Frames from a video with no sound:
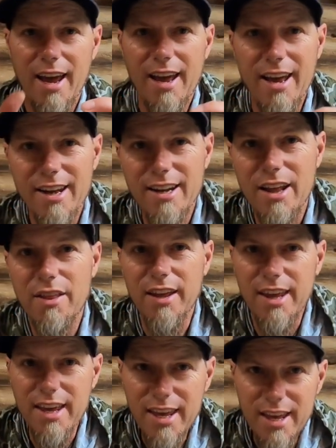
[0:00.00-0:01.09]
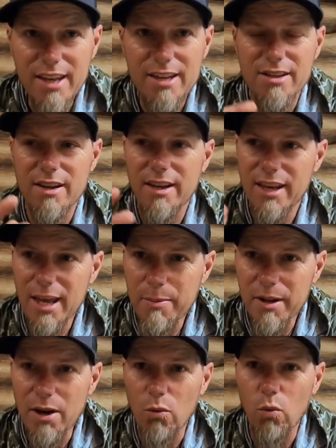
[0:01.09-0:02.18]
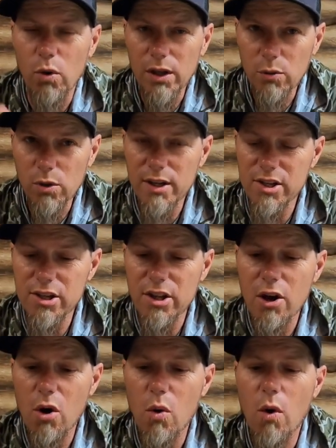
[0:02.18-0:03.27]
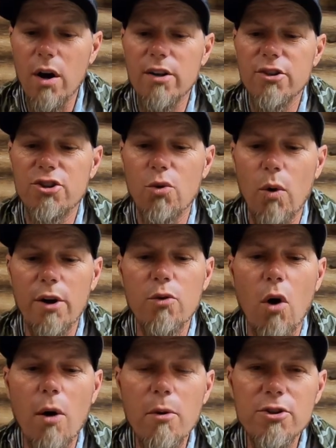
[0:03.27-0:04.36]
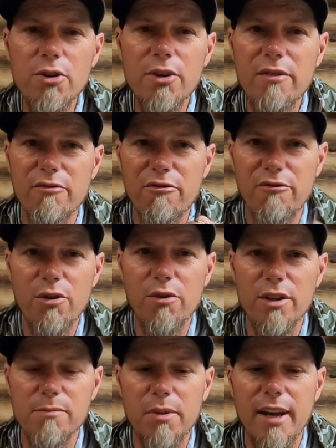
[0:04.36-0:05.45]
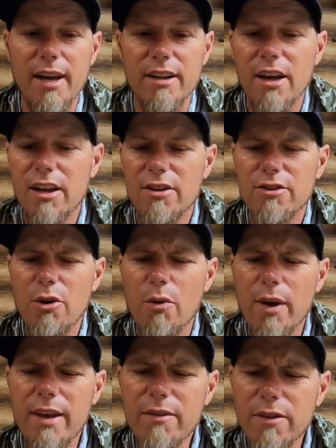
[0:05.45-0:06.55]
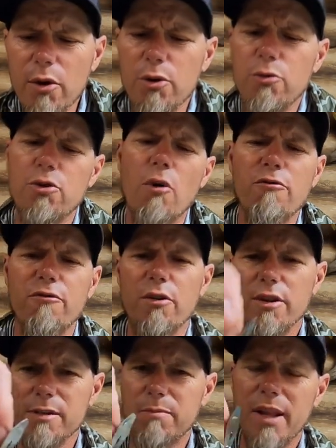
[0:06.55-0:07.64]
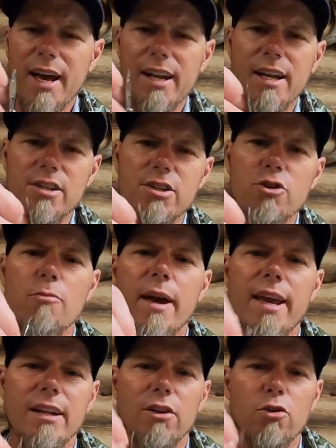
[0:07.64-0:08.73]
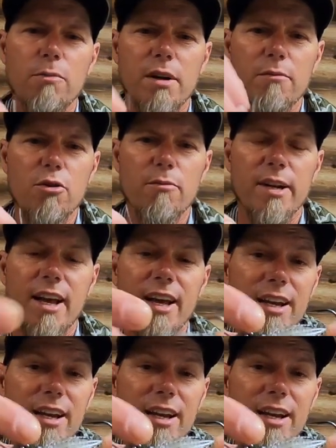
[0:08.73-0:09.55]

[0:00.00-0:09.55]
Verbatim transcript: And the key is keeping it really, really slow to where you almost don't even feel this blade. So even though you don't feel this blade, it's still making a little bit of movement.